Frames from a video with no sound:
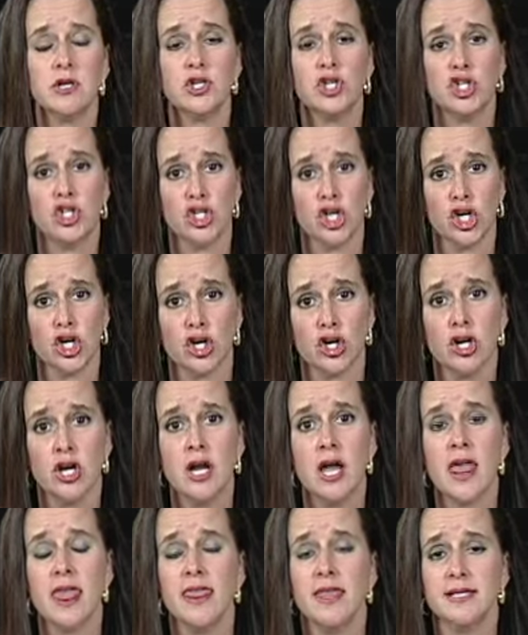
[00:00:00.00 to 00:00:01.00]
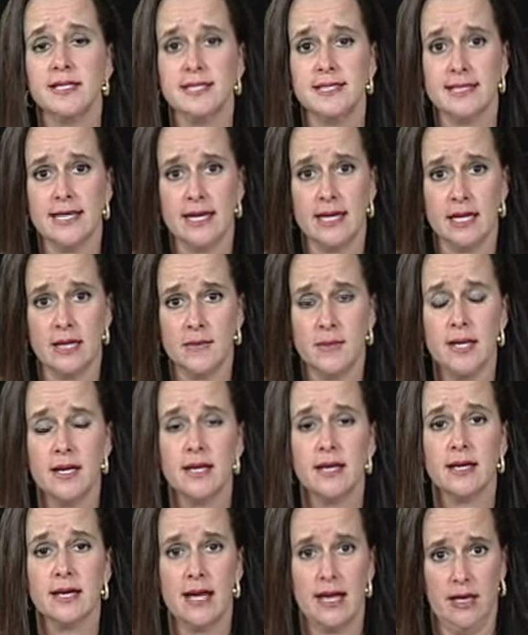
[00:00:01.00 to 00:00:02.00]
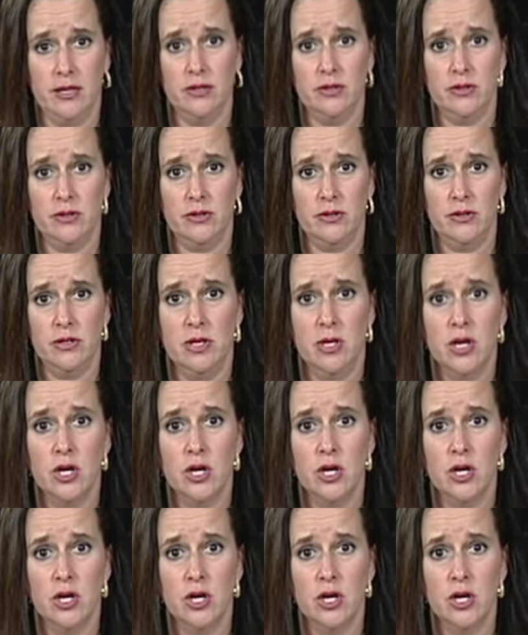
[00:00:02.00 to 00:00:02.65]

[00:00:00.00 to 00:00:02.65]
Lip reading: share the same calendar.